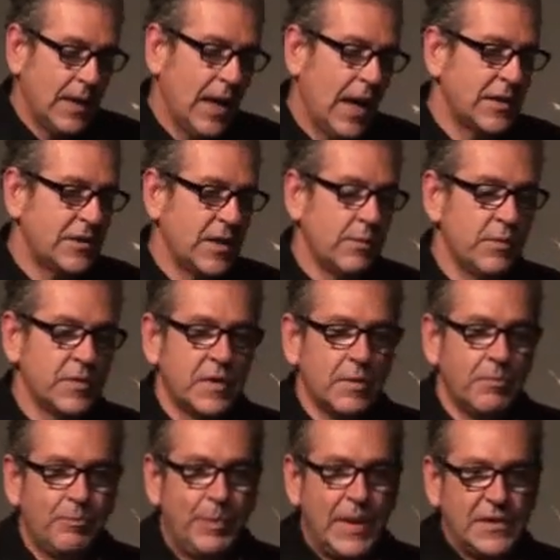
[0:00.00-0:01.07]
Actually, it was the
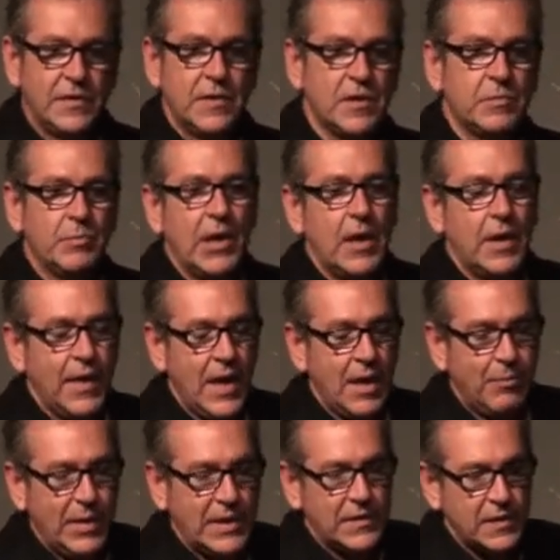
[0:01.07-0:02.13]
business part, their
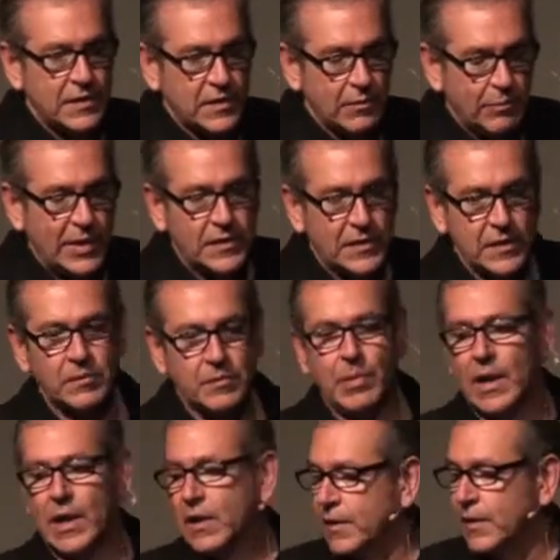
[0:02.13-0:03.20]
business-to-business
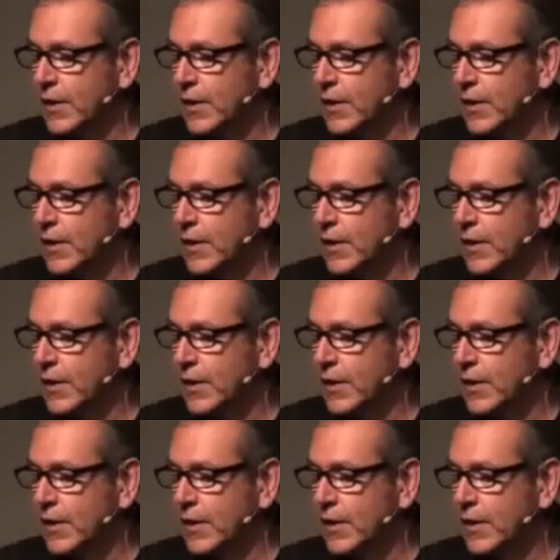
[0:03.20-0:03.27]
part.